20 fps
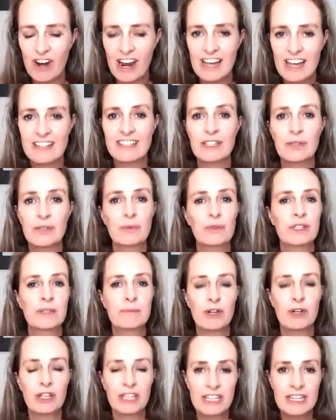rising with
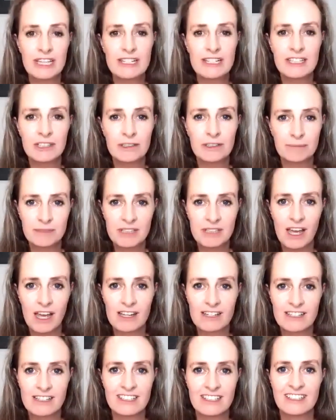Mongezi
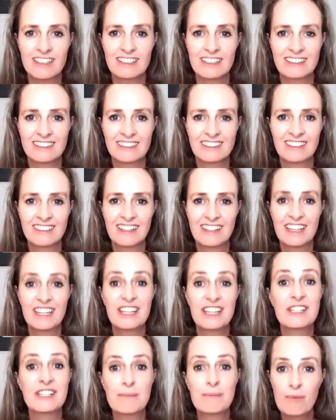Mtati.
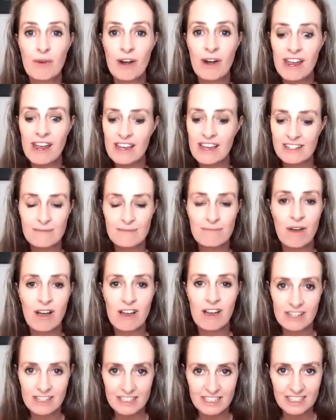He is a brand and
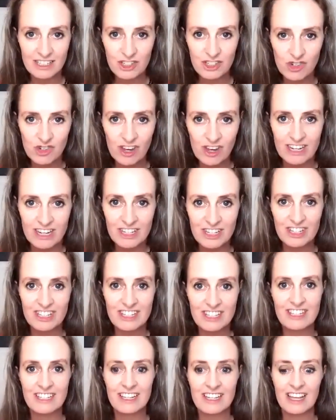marketing
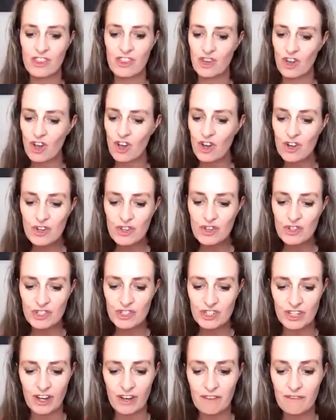strategist and the
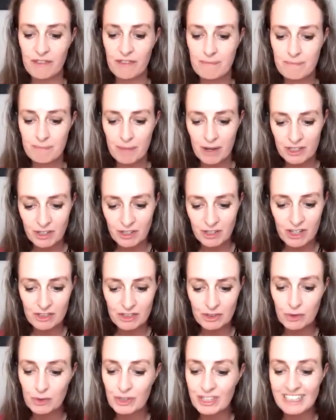host of the
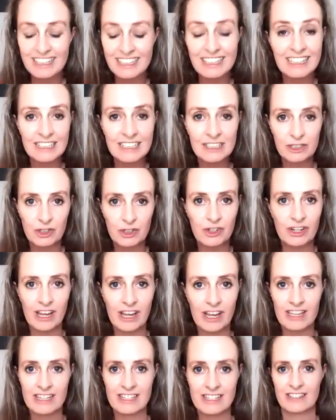podcast called The Lead
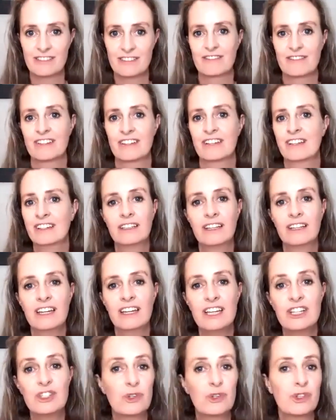Creative.
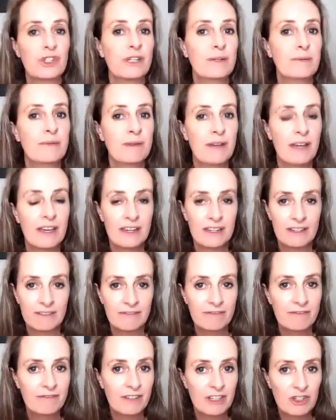He's also an
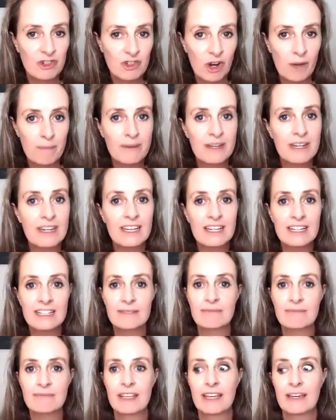
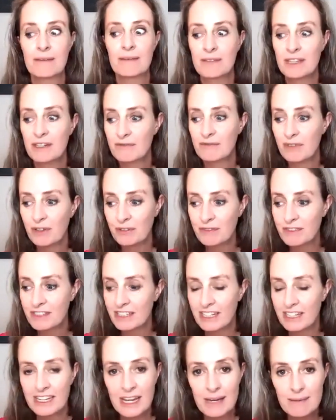entrepreneur, been involved
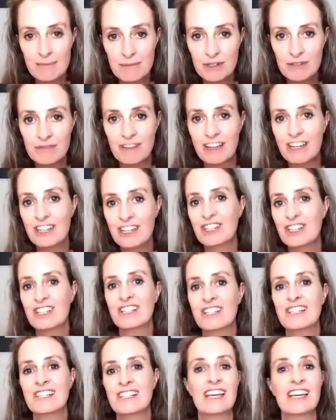in a number of
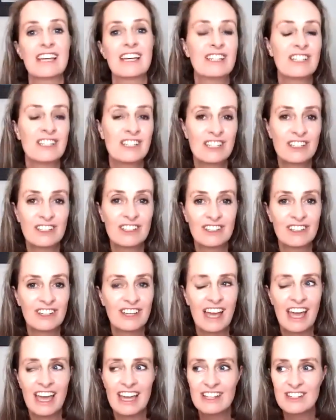ventures, and
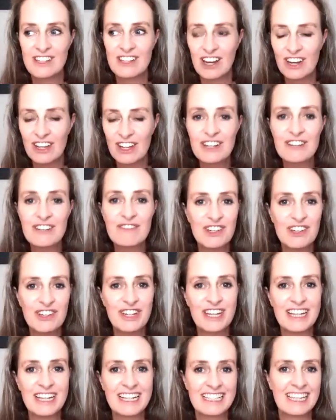has a lot of
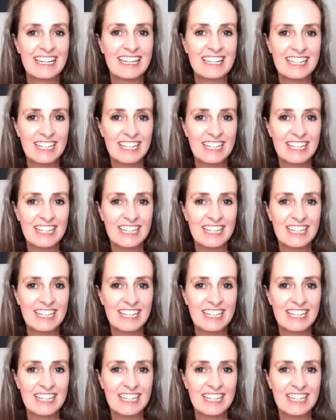learnings that